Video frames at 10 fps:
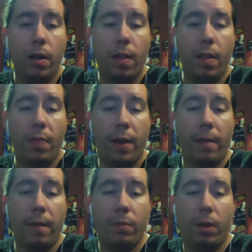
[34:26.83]

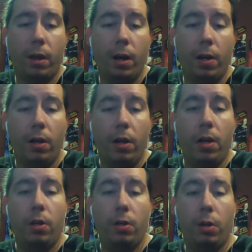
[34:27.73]
that
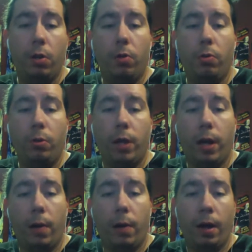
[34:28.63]
Yoko
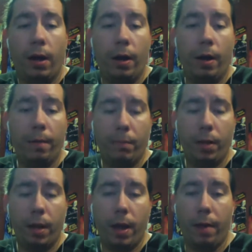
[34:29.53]
Tudou
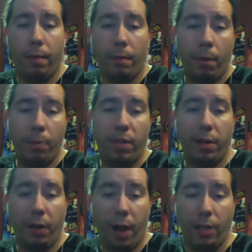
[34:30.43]
had
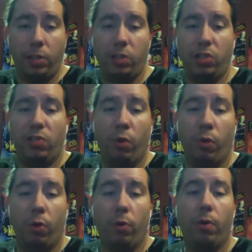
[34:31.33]
obtained licenses
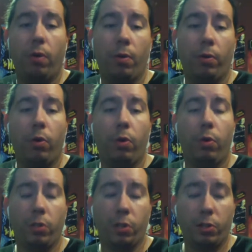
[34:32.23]
for, or according
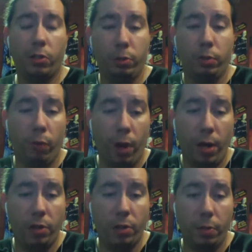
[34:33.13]
to this, exclusive
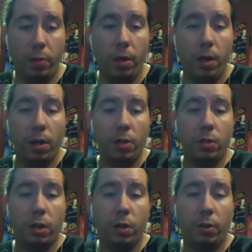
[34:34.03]
rights to.
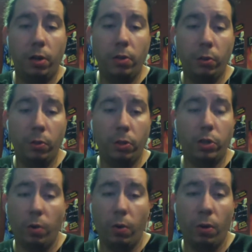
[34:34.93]
So long story
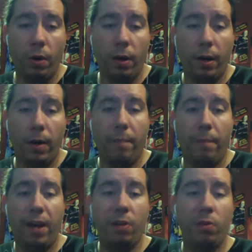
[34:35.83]
short,
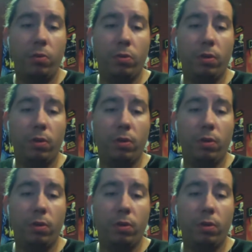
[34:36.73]
Baidu's